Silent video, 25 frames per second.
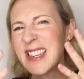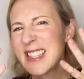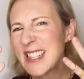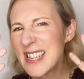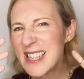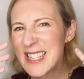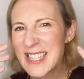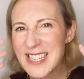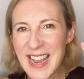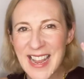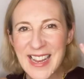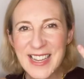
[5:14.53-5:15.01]

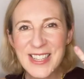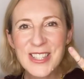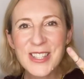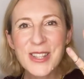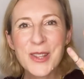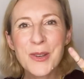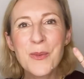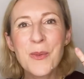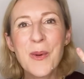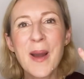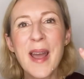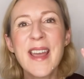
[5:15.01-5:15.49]
to change
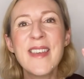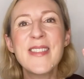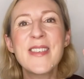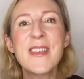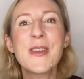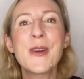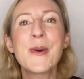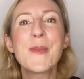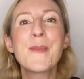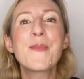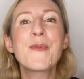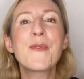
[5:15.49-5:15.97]
the way that
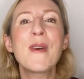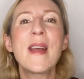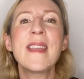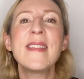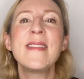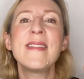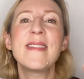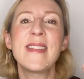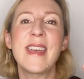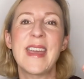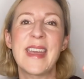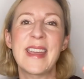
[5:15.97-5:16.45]
your
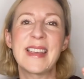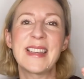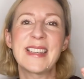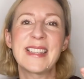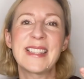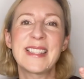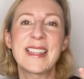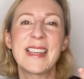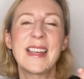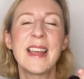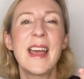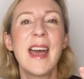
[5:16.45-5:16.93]
brain
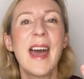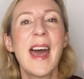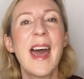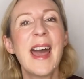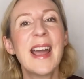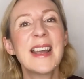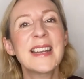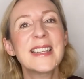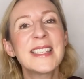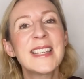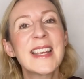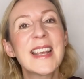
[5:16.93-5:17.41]
thinks,
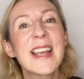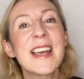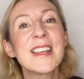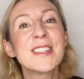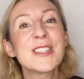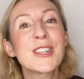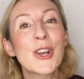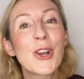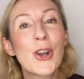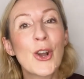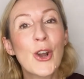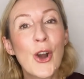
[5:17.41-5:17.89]
acting as
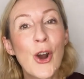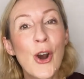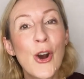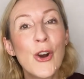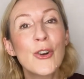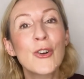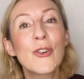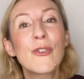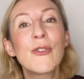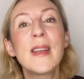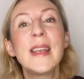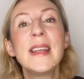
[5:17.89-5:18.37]
a
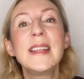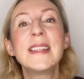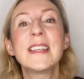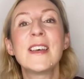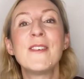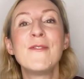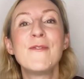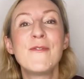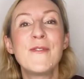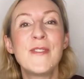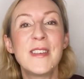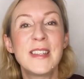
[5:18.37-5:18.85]
concrete
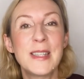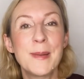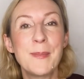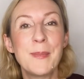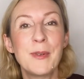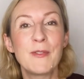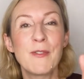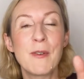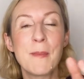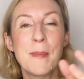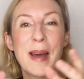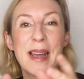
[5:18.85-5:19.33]
and
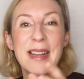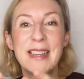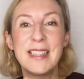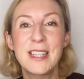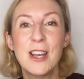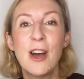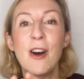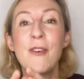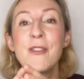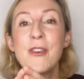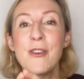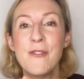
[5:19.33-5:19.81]
visible reminder
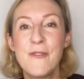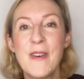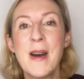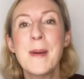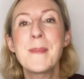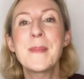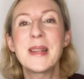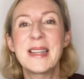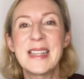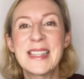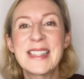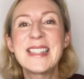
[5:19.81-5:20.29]
of your
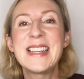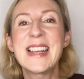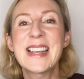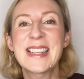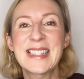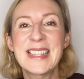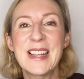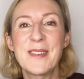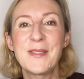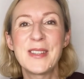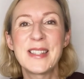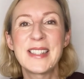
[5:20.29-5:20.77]
fabulous
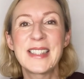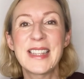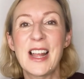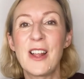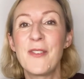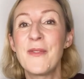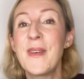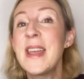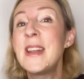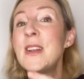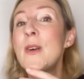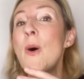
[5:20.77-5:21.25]
next level
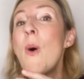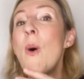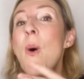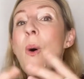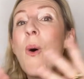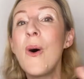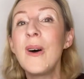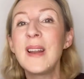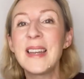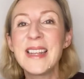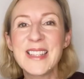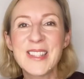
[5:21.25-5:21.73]
self in
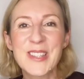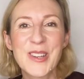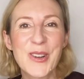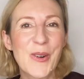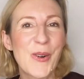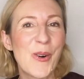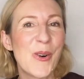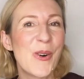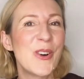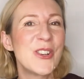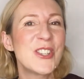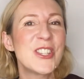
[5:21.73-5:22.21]
all its
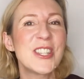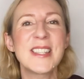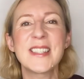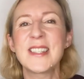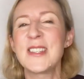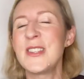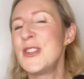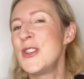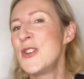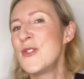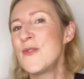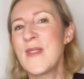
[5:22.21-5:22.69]
gorgeous
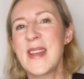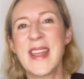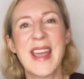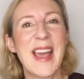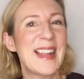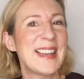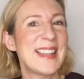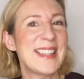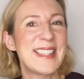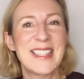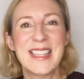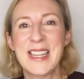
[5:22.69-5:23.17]
new
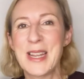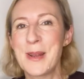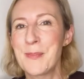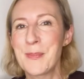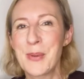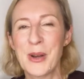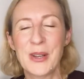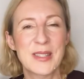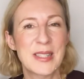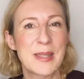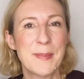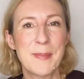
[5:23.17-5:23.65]
reality and
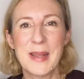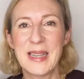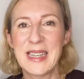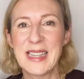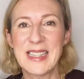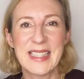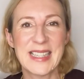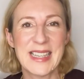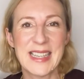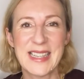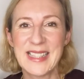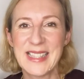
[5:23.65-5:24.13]

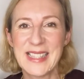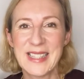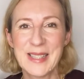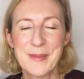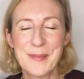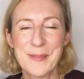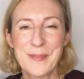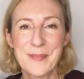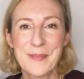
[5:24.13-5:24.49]
possibilities.